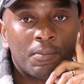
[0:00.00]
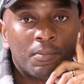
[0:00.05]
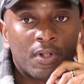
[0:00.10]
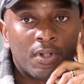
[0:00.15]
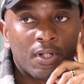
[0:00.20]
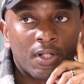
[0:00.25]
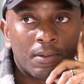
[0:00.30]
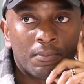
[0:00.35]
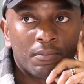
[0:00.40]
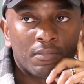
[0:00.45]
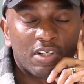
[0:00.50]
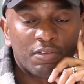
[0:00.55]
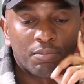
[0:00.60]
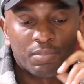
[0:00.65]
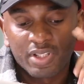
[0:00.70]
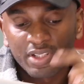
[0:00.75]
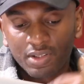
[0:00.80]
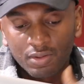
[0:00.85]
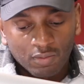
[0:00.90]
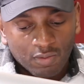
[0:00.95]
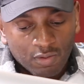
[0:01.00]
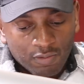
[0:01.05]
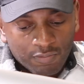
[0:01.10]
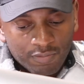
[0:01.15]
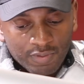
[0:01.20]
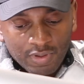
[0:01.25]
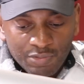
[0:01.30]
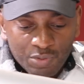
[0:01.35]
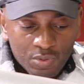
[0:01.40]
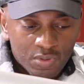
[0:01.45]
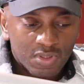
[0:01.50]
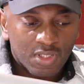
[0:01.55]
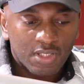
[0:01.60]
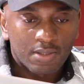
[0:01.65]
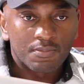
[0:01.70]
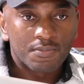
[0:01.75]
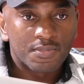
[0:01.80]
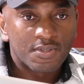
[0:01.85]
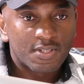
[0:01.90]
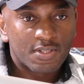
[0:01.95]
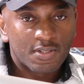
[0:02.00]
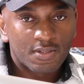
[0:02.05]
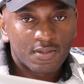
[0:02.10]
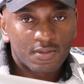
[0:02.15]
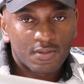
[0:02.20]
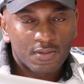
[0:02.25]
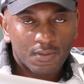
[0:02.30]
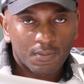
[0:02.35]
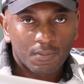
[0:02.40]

I've played in coffee a few times.